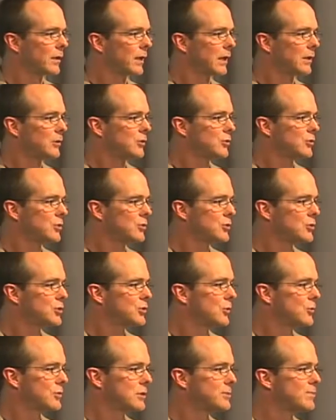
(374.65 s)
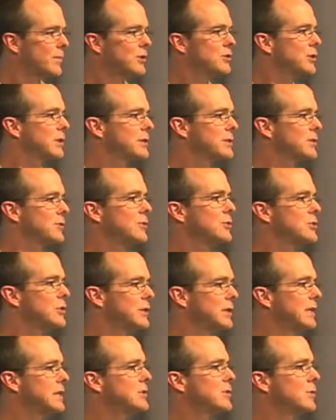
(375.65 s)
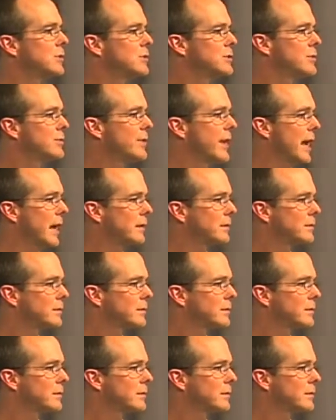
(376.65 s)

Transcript: and you should just use as much insulin as you need to do that.